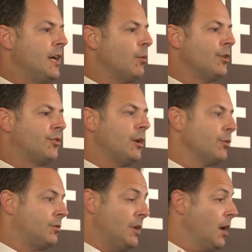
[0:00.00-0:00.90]
There was there
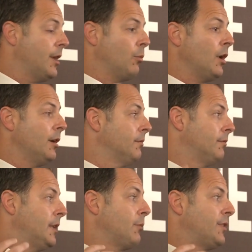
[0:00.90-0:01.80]
was no, they weren't.
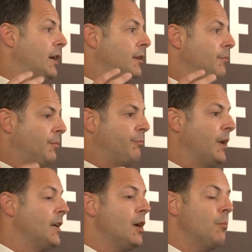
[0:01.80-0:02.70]
They, they weren't. They,
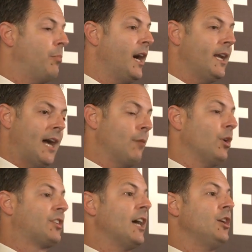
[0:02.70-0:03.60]
but but, but I
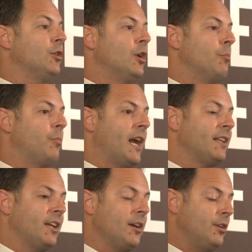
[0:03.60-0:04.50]
will tell now. you. But I
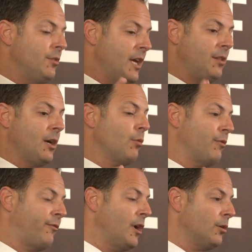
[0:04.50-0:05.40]
tell you, they, there were
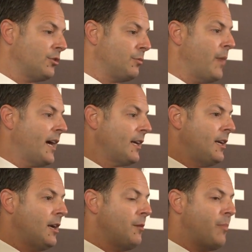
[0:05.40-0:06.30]
folks back
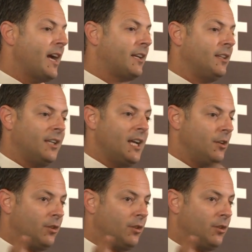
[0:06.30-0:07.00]
uh, back in the day.